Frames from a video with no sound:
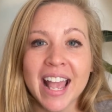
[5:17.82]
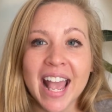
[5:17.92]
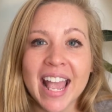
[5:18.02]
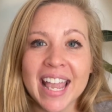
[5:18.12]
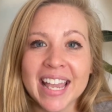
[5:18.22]

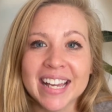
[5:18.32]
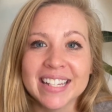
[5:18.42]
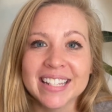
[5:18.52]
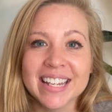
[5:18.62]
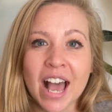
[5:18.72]

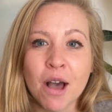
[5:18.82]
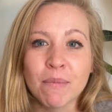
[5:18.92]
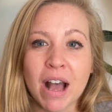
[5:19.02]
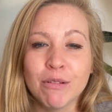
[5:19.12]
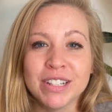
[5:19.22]
and
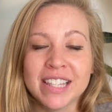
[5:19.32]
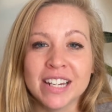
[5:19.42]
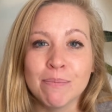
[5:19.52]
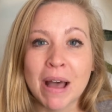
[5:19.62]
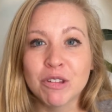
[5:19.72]
I was going
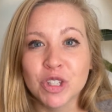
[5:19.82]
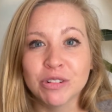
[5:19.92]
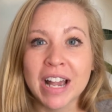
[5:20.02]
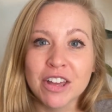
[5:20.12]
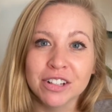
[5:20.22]
to bounce
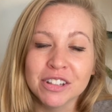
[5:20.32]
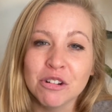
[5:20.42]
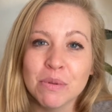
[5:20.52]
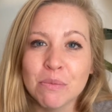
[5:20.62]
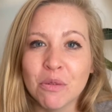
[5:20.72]
around a little
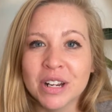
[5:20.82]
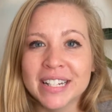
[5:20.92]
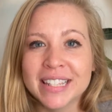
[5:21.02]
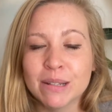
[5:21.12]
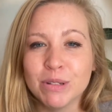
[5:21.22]
bit more
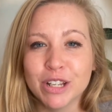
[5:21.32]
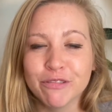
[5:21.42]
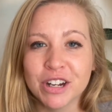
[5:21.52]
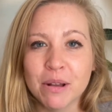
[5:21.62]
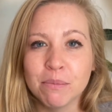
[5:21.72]
to some
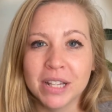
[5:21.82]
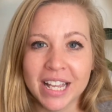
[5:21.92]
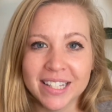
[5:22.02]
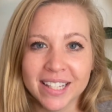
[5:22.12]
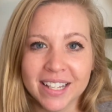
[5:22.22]
different
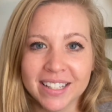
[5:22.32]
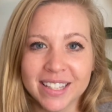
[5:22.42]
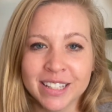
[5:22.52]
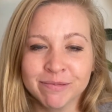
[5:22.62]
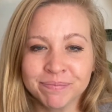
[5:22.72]

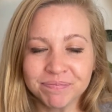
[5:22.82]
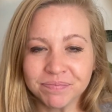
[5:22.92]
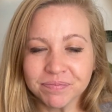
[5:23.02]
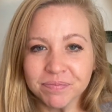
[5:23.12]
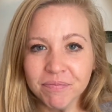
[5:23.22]
places.
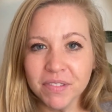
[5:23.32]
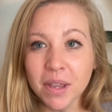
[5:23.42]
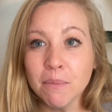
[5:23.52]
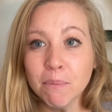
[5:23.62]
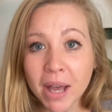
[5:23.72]

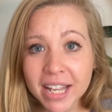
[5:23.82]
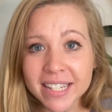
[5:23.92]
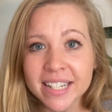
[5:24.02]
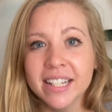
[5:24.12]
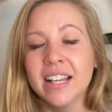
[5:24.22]

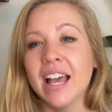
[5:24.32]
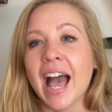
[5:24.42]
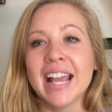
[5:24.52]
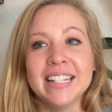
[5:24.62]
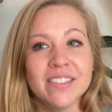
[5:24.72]
But
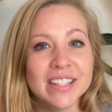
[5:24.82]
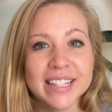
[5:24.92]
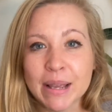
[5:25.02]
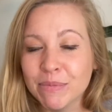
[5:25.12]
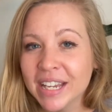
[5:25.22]
I did the
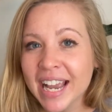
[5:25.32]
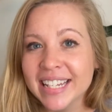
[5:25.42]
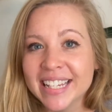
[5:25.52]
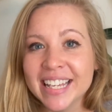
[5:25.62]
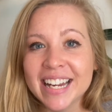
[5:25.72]
same thing I
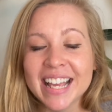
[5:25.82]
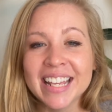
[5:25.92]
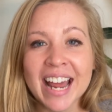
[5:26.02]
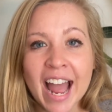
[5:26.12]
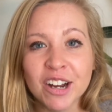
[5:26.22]
did
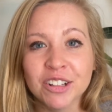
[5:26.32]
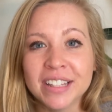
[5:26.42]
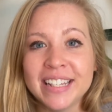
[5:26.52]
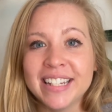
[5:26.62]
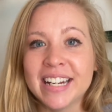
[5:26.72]
in
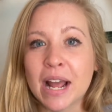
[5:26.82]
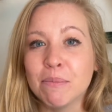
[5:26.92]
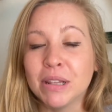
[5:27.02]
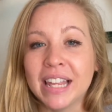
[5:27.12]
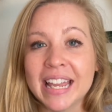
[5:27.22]
Ireland, and I
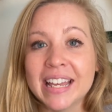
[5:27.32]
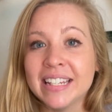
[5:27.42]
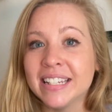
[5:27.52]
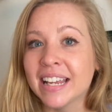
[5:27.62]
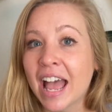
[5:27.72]

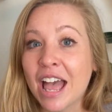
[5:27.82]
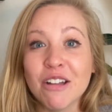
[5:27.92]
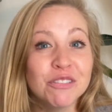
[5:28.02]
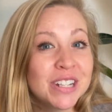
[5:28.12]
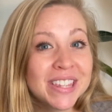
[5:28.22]
planned
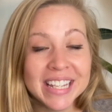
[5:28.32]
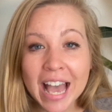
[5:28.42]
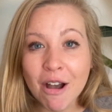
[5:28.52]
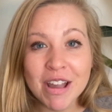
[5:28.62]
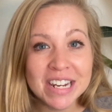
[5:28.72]
everything
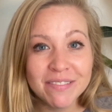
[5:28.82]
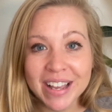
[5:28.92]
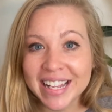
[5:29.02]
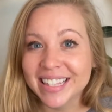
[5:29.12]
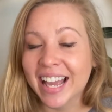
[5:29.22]
out in
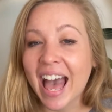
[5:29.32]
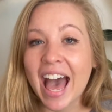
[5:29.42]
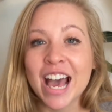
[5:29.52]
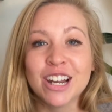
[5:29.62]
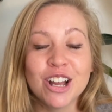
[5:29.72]
advance. I
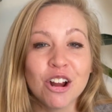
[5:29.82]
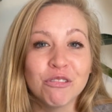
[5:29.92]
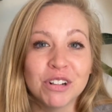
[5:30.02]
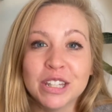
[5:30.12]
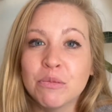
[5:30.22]
had a
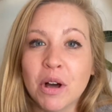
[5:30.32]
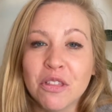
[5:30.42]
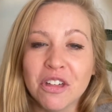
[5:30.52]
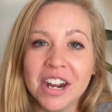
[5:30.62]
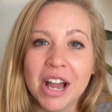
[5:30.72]
really well
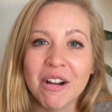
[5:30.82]
thought out